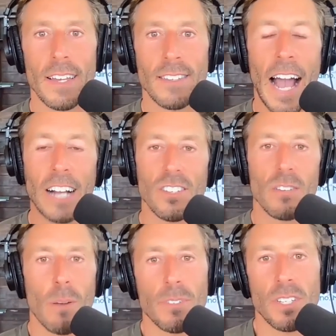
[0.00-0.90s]
is actually
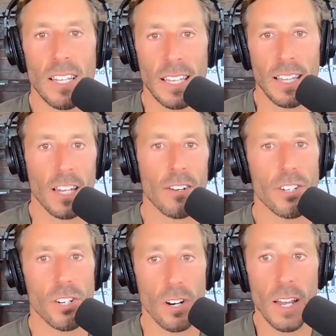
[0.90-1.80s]
represented in the
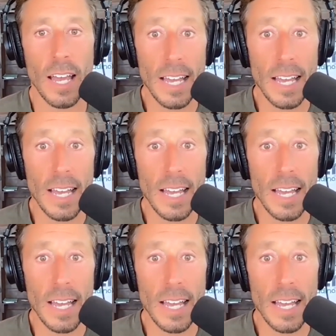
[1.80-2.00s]
literature